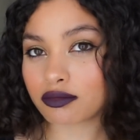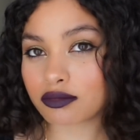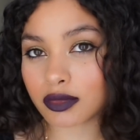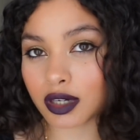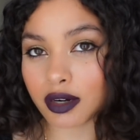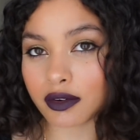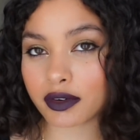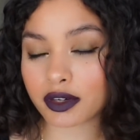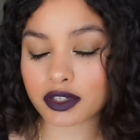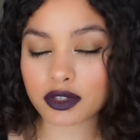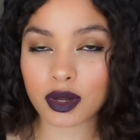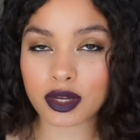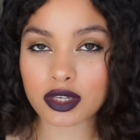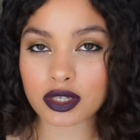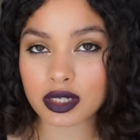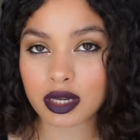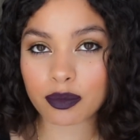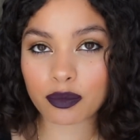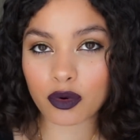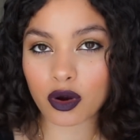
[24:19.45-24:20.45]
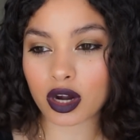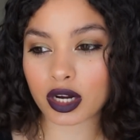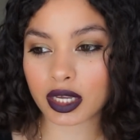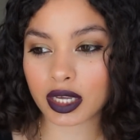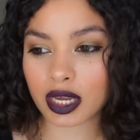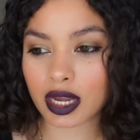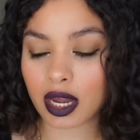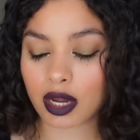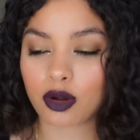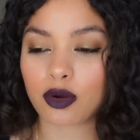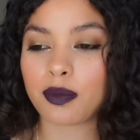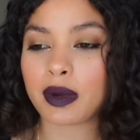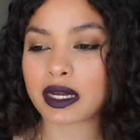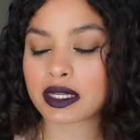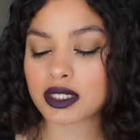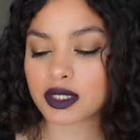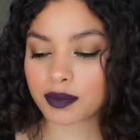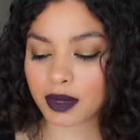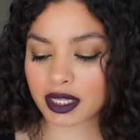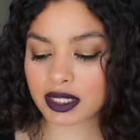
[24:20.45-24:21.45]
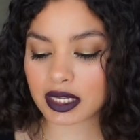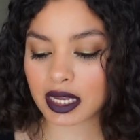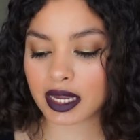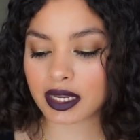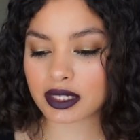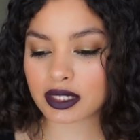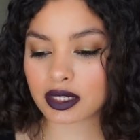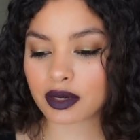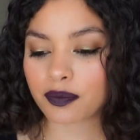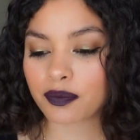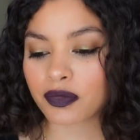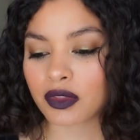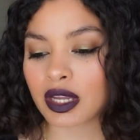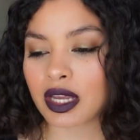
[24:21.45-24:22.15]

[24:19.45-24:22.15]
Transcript: whatever so I just kept walking I go back to my desk